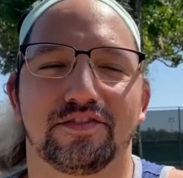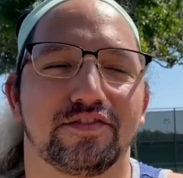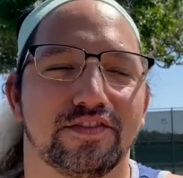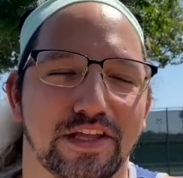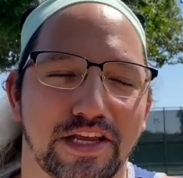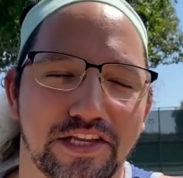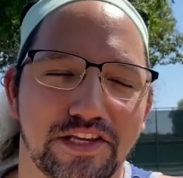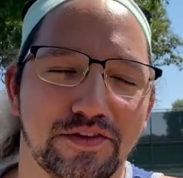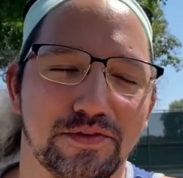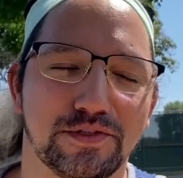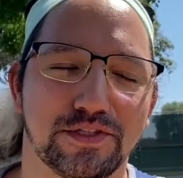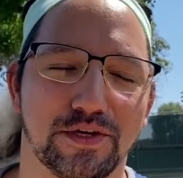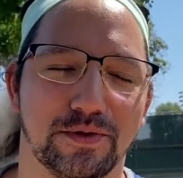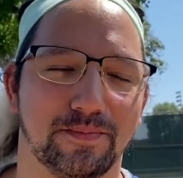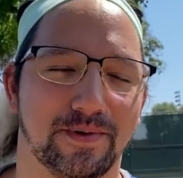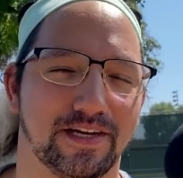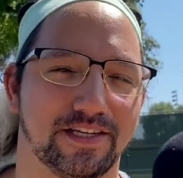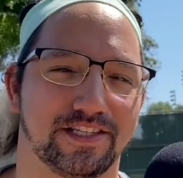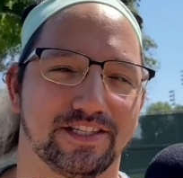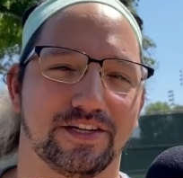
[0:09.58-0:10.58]
Thank you so
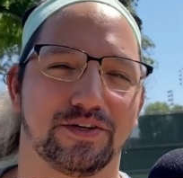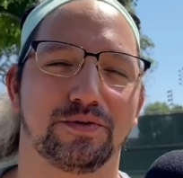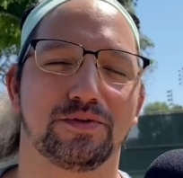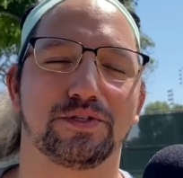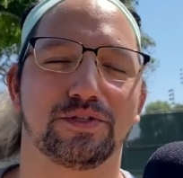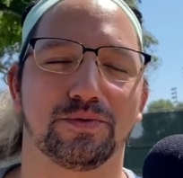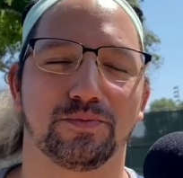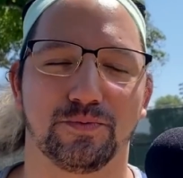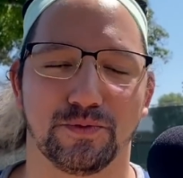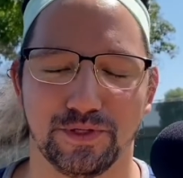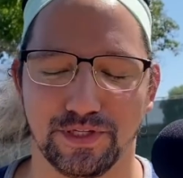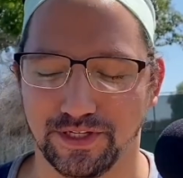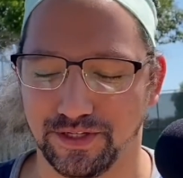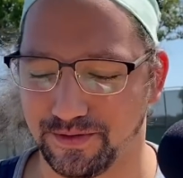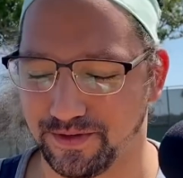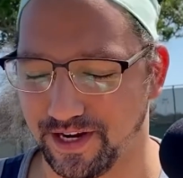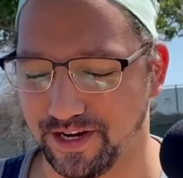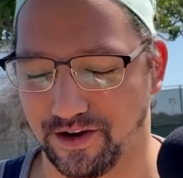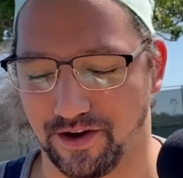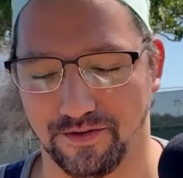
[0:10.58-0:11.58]
much. That was a really
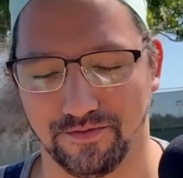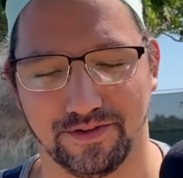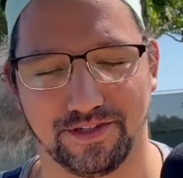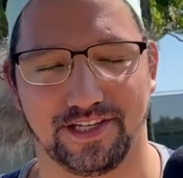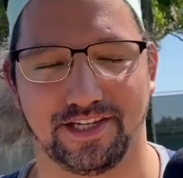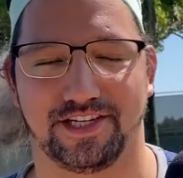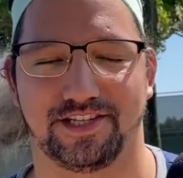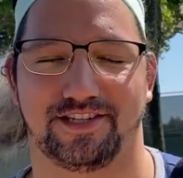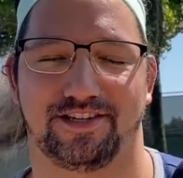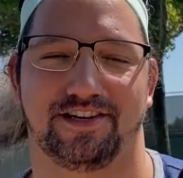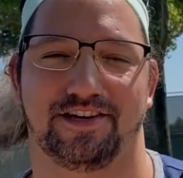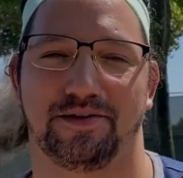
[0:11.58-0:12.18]
great conversation.